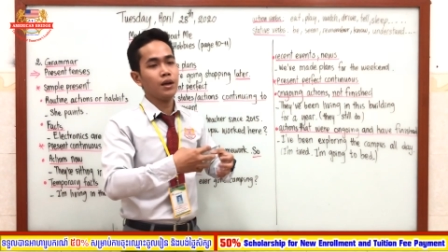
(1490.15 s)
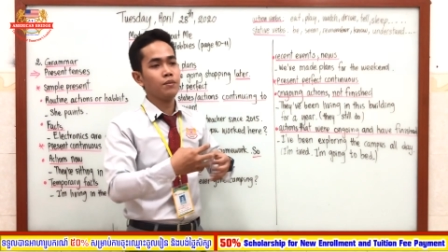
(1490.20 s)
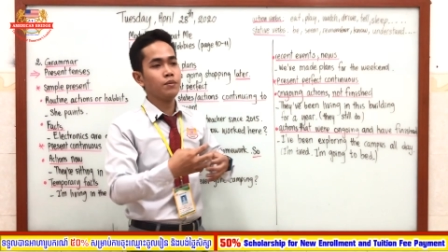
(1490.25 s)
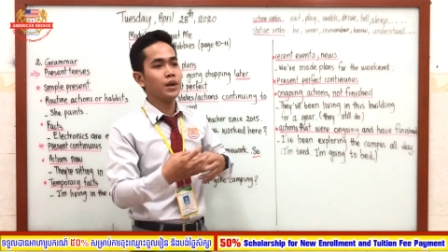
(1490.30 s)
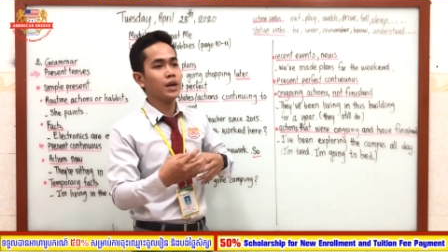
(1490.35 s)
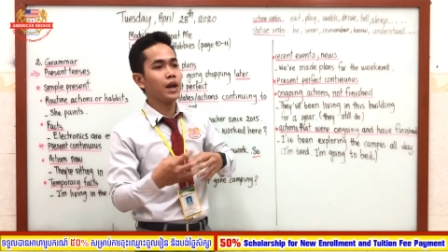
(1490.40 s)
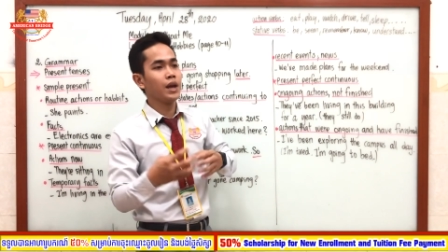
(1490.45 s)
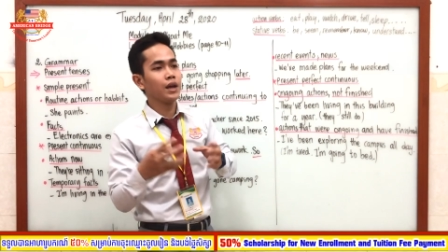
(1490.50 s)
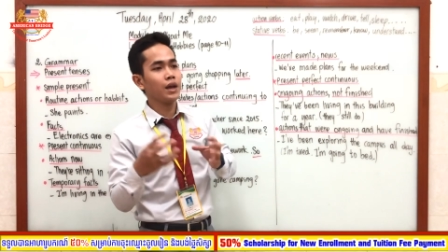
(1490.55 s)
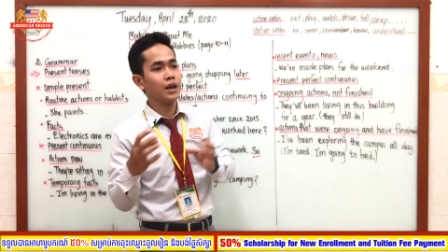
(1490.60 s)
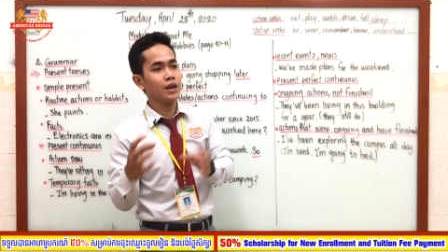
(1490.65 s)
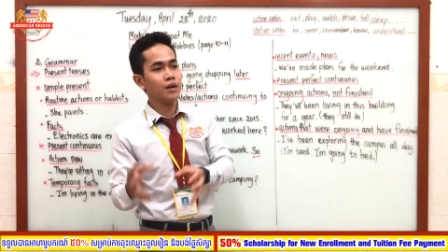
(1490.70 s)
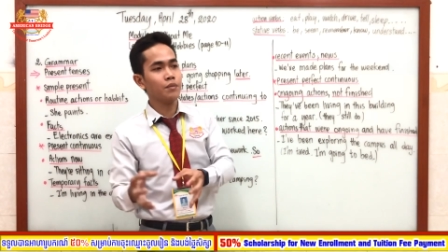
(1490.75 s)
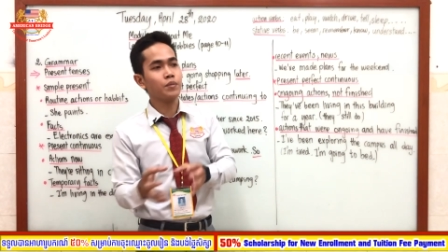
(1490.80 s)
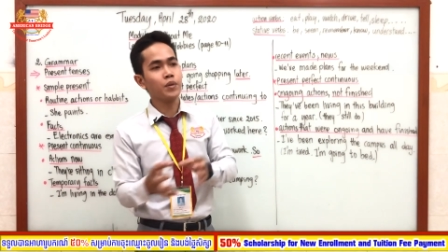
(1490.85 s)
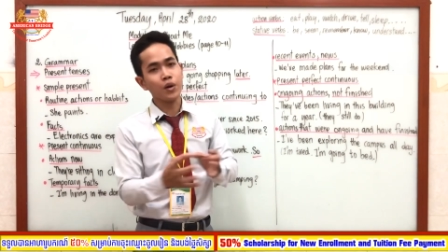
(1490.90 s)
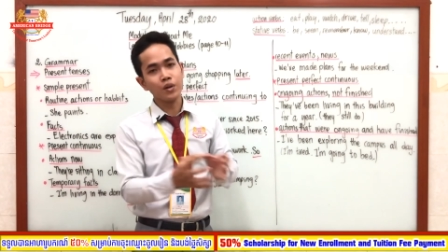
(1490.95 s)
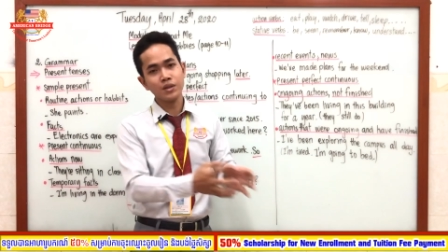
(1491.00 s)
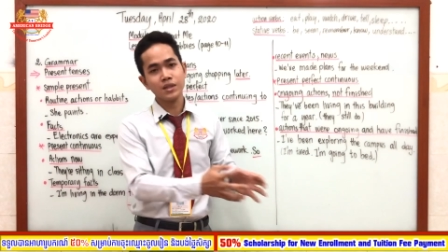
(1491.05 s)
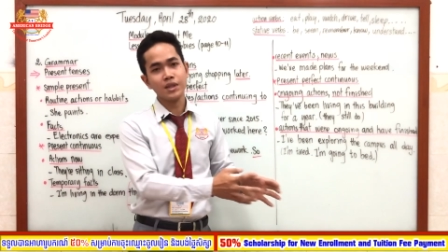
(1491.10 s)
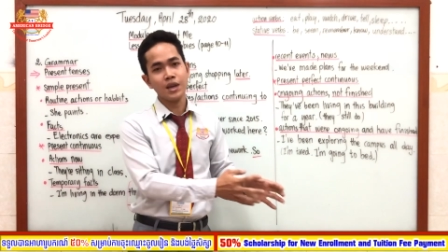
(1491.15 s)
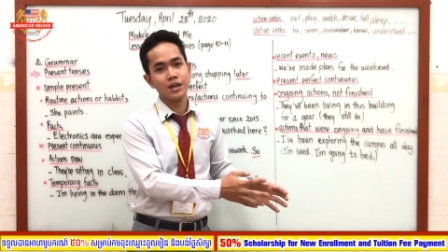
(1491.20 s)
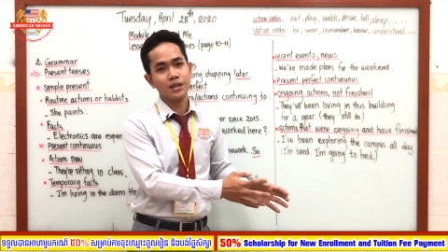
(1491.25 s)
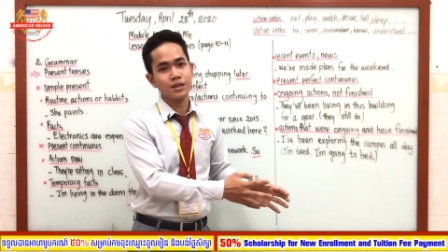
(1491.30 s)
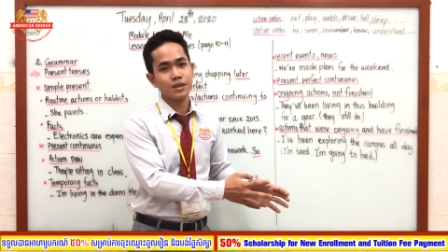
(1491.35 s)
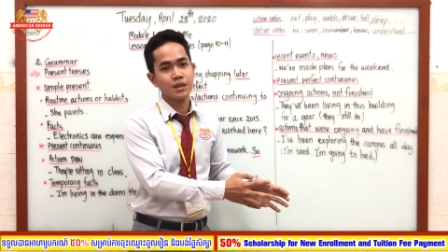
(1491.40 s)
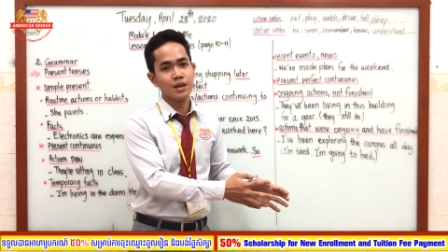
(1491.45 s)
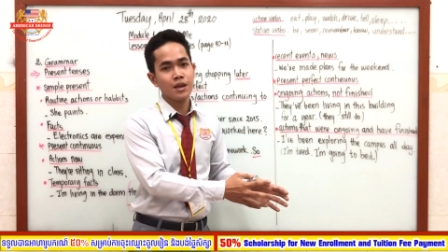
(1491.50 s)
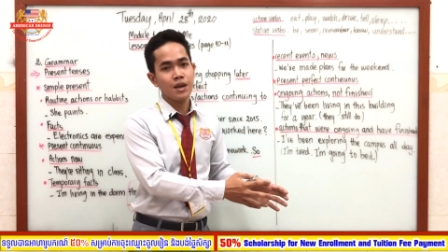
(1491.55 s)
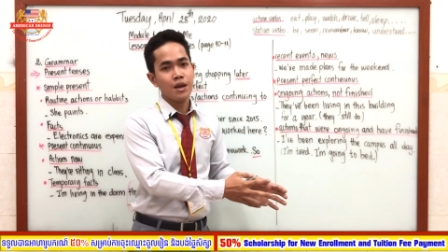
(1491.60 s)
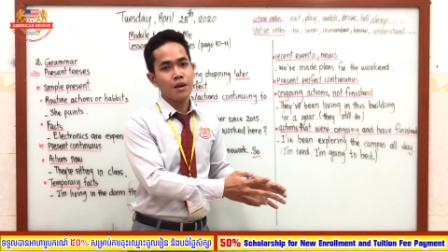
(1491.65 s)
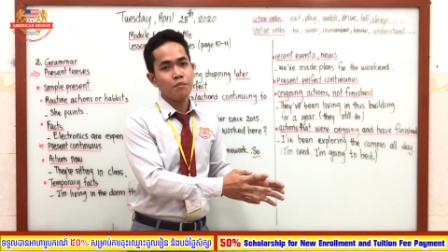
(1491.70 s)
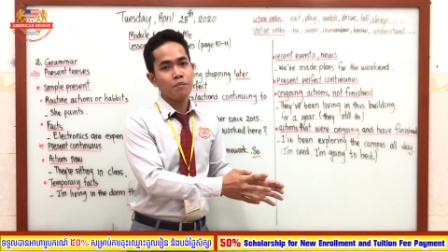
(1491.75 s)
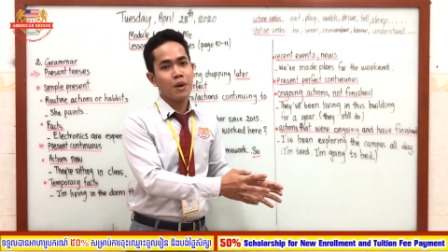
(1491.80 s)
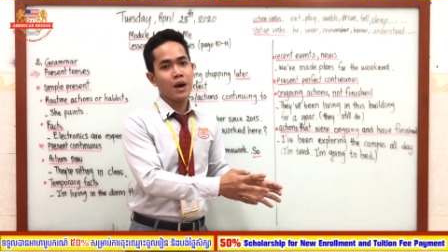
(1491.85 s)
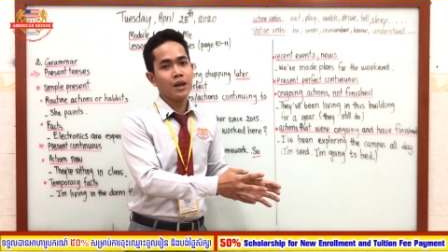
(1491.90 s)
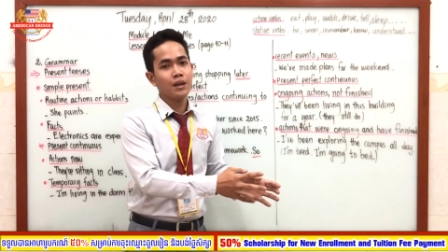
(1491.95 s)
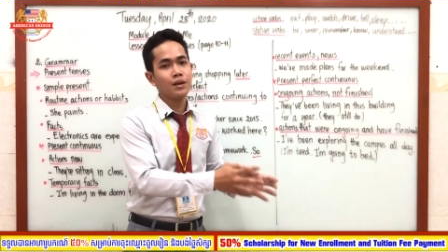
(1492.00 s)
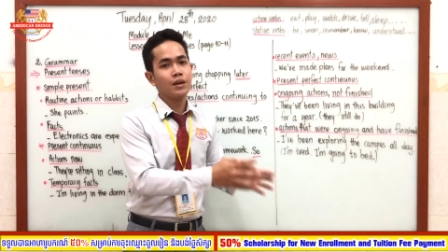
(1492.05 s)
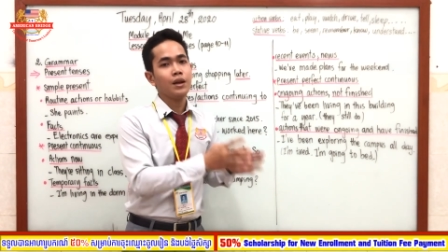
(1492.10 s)
It means like in the process,
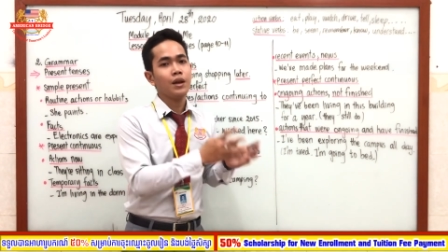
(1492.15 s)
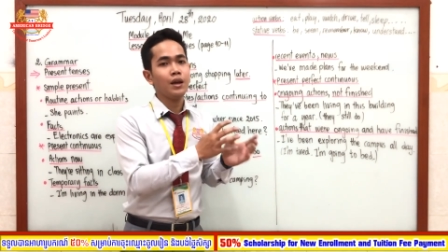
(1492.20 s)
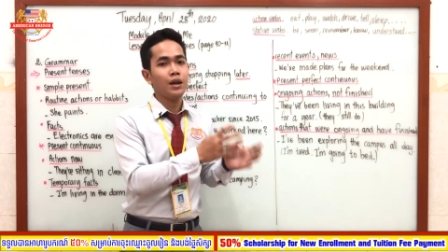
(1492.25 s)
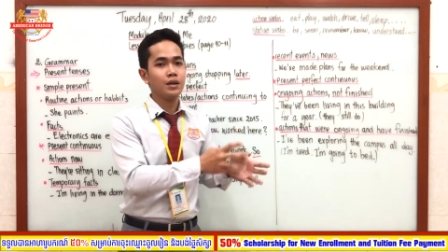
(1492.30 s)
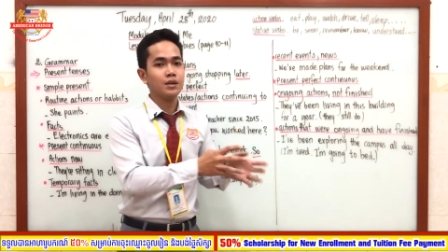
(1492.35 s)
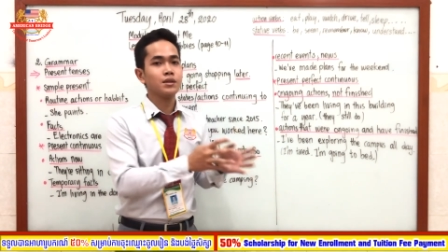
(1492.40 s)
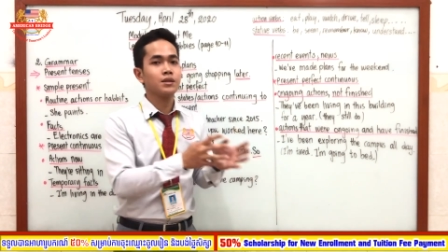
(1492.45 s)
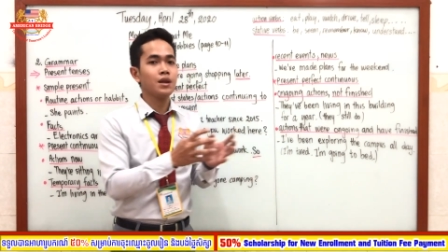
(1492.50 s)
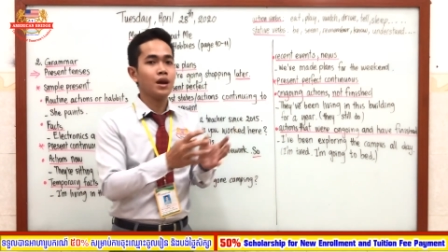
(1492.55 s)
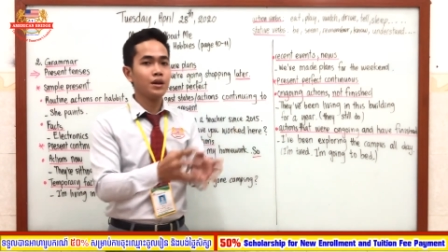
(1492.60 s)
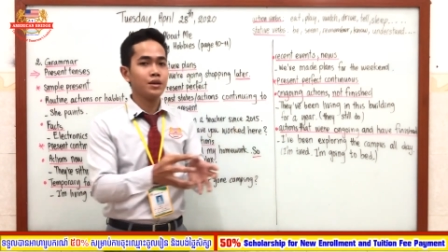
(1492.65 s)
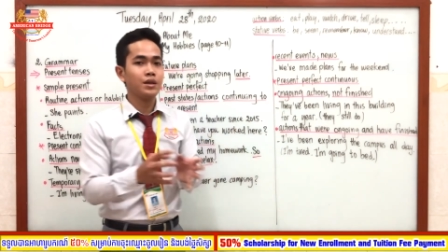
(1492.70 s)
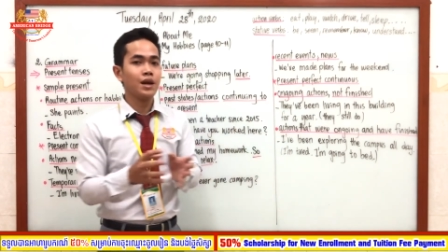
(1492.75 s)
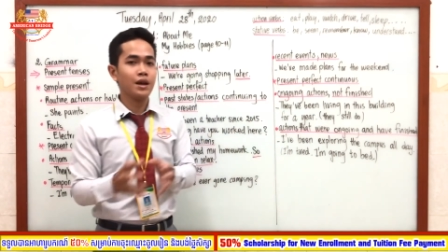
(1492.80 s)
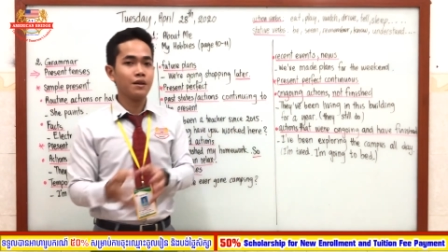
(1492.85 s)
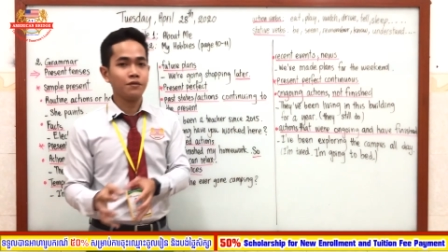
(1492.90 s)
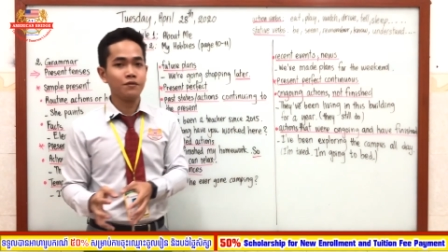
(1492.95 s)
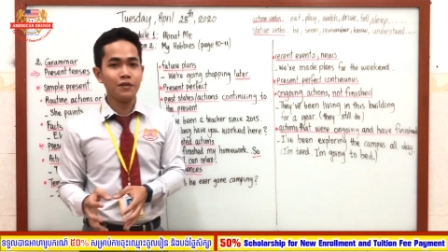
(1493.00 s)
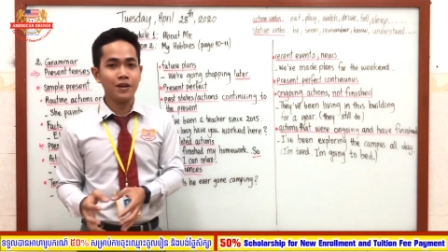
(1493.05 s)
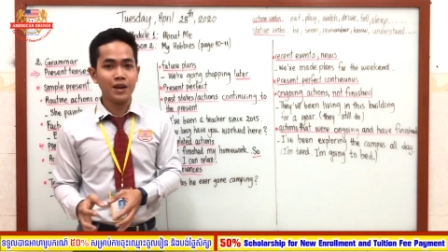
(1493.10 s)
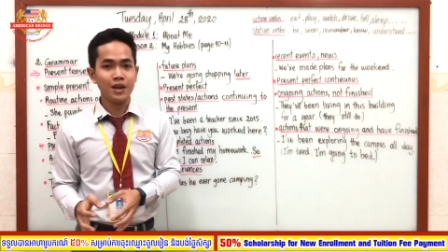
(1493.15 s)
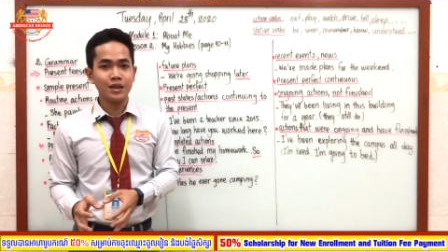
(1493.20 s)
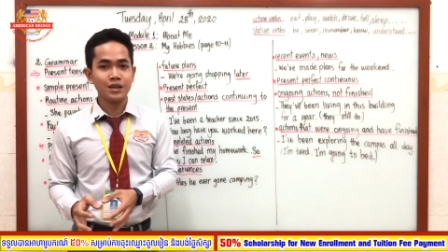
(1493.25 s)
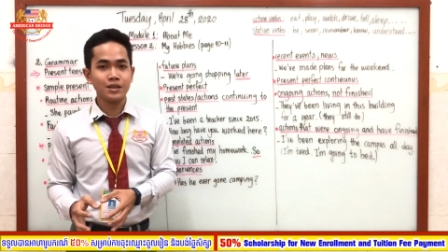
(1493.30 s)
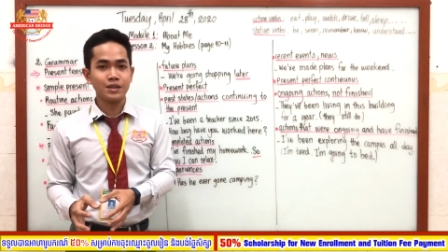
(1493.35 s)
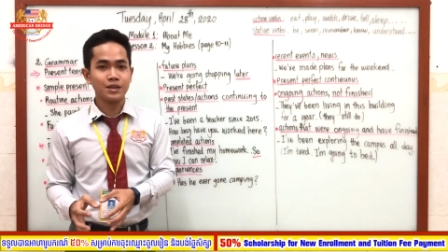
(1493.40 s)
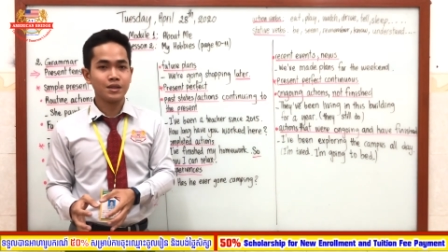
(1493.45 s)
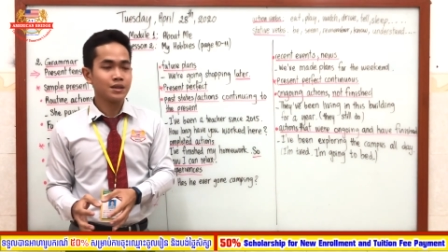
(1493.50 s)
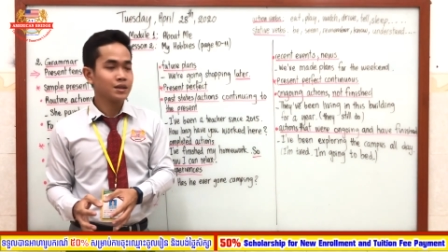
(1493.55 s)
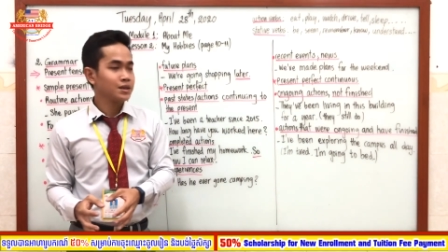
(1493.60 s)
but it's not yet finished.